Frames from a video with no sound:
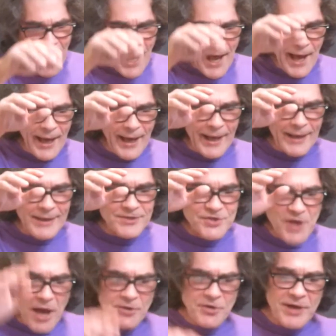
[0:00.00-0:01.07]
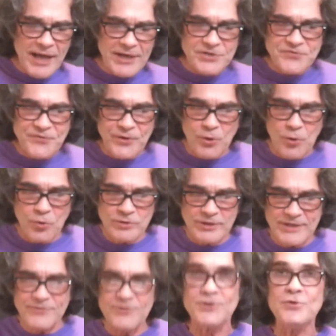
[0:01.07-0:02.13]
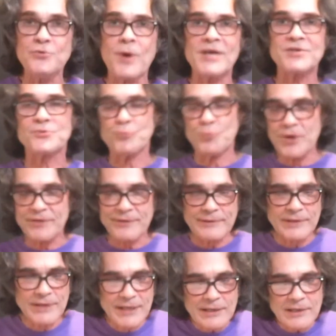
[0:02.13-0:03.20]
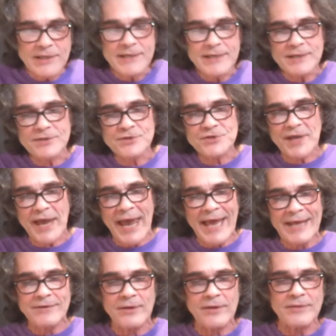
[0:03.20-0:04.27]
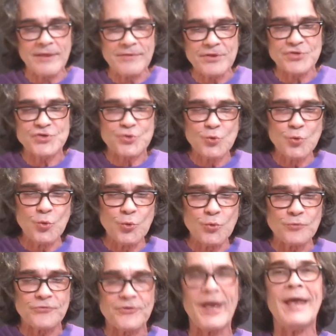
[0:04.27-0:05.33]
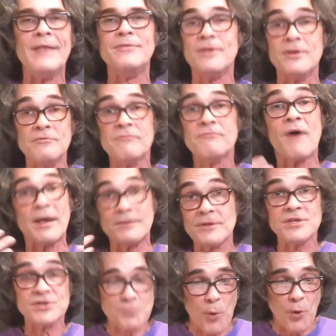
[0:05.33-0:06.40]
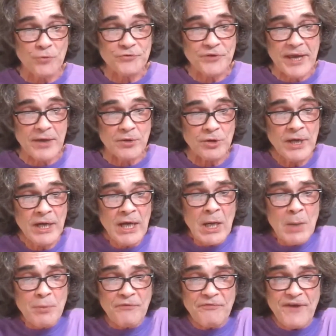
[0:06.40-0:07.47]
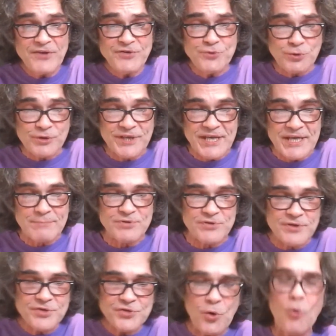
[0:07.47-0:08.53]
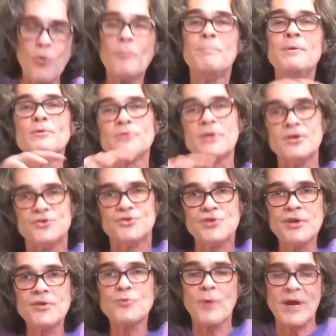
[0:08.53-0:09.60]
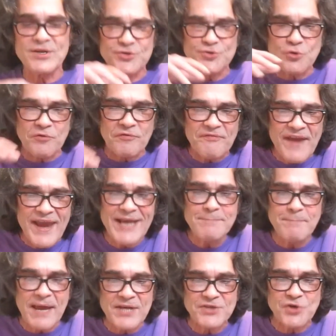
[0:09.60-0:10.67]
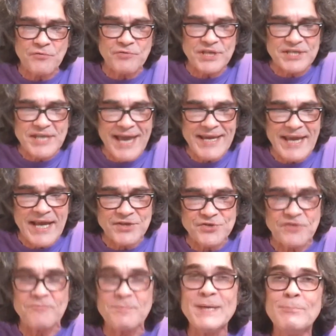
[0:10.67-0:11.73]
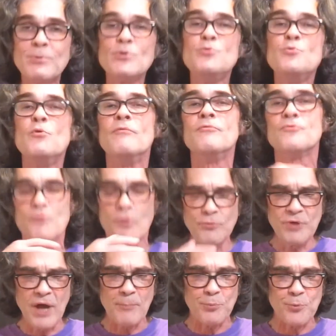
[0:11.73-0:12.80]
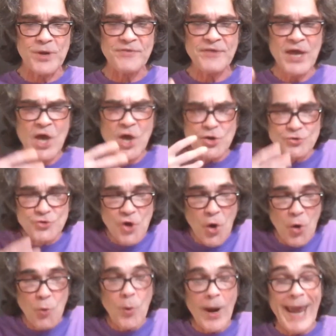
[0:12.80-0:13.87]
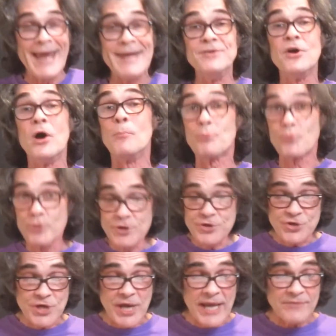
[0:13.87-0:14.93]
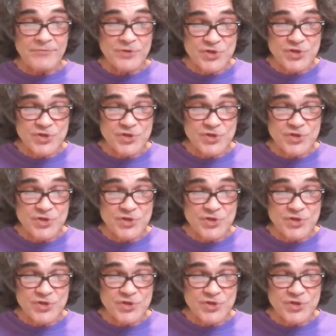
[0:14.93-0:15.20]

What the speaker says: Soccer got its foothold in the U.S. with little leagues, and then the schools, and then finally small-scale professional teams, and this all built a generational fan base over the decades of people who have grown up with, know, and appreciate the